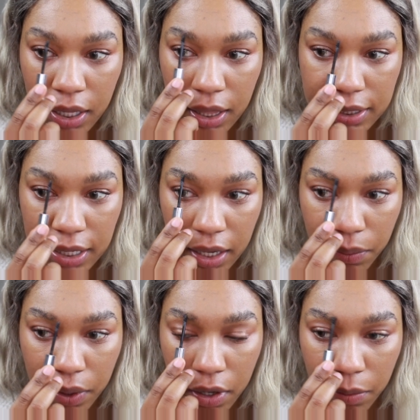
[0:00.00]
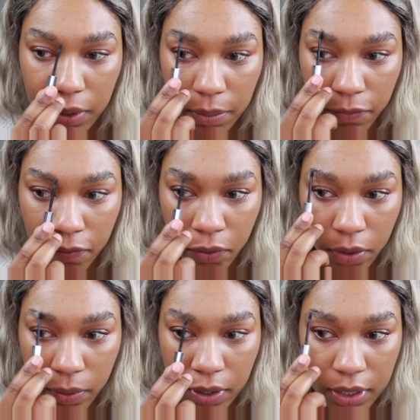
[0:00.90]
And that's kind of what combing them
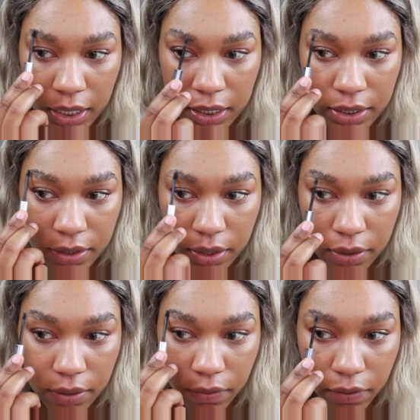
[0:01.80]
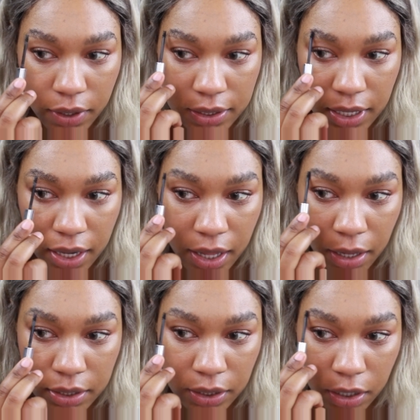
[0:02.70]
forward does. It's kind of
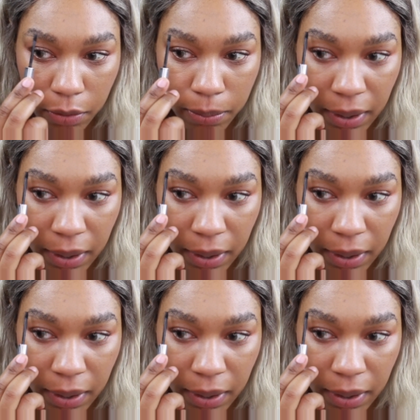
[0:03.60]
like, you know,